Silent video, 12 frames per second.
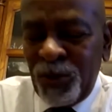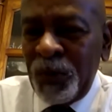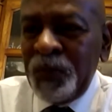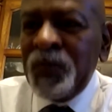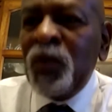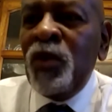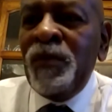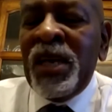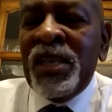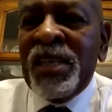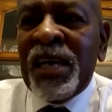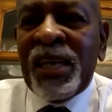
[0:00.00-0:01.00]
We made that
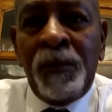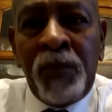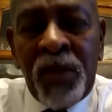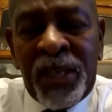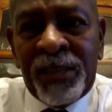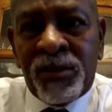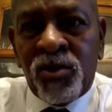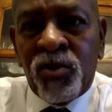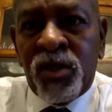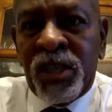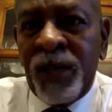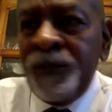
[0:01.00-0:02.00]
complaint to the
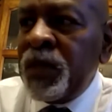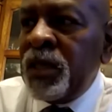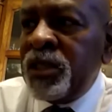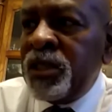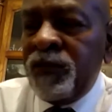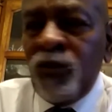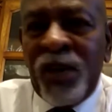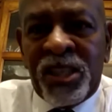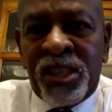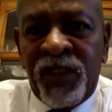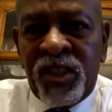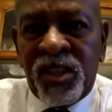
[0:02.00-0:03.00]
Civil Rights
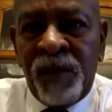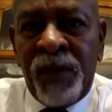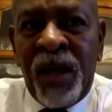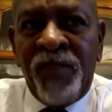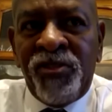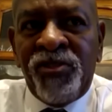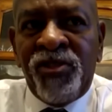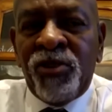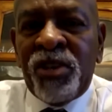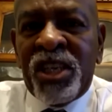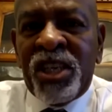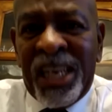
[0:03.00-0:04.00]
Division about 30
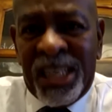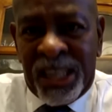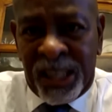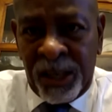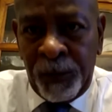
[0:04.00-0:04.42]
days ago.